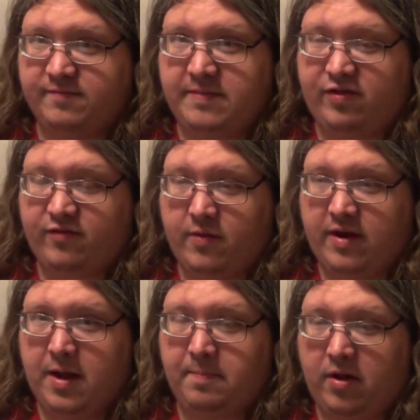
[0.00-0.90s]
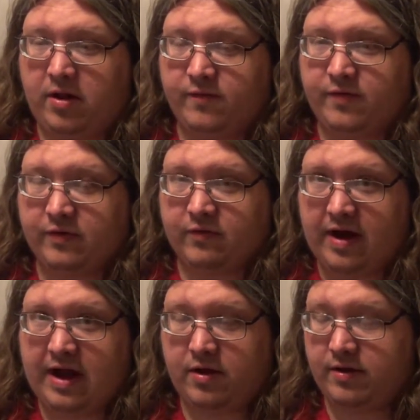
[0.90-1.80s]
of me throwing up all over the
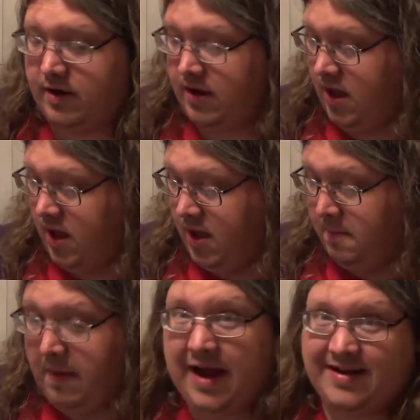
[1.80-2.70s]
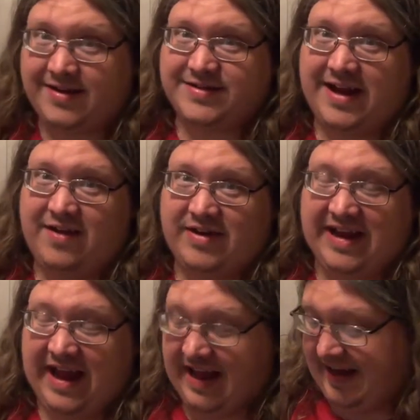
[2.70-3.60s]
ground. Mine doesn't have
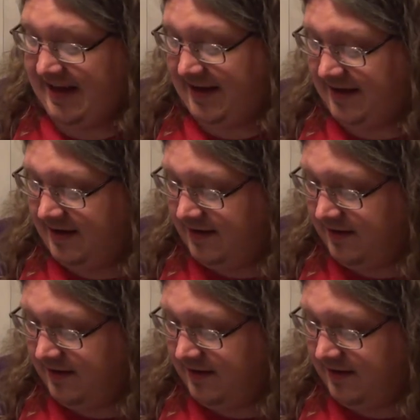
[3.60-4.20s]
any egg in it.